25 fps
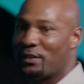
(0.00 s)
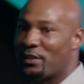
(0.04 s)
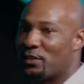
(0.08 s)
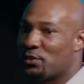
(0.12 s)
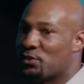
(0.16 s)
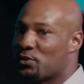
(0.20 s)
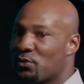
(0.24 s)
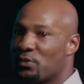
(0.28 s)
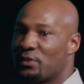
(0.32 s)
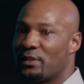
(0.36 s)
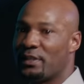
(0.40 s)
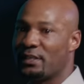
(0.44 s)
the
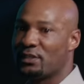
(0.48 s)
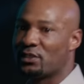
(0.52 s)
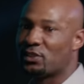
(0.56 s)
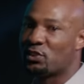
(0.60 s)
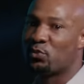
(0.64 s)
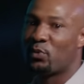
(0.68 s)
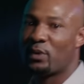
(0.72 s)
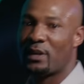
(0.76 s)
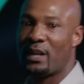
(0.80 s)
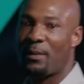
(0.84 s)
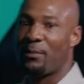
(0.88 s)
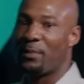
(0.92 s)
truth is, is
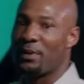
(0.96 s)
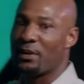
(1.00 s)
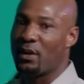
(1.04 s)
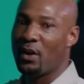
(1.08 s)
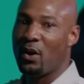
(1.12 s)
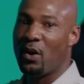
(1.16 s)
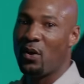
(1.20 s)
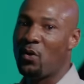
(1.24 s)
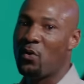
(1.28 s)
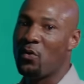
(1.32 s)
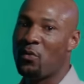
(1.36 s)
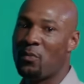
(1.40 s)
when I'm in the
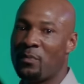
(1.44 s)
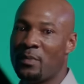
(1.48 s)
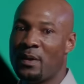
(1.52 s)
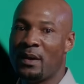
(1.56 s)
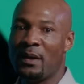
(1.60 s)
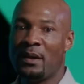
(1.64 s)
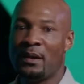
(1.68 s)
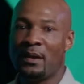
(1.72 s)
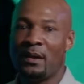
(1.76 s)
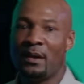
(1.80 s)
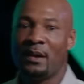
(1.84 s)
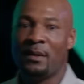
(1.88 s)
home
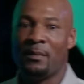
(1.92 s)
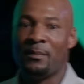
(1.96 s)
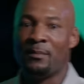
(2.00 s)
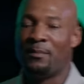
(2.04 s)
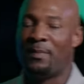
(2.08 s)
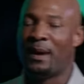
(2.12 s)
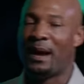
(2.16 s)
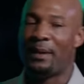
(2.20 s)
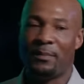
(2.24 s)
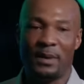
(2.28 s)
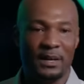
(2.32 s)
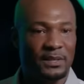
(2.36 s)

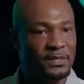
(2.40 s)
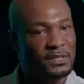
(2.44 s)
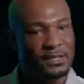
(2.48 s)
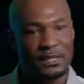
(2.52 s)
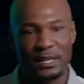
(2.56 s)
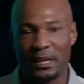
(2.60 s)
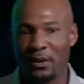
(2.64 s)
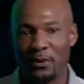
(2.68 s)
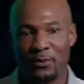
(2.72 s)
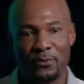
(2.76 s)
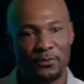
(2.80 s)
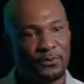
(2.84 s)
by
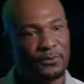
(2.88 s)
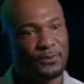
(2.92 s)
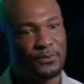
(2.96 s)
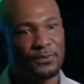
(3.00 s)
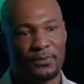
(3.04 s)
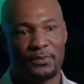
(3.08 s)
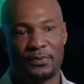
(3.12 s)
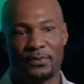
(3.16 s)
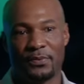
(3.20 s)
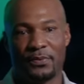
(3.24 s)
myself,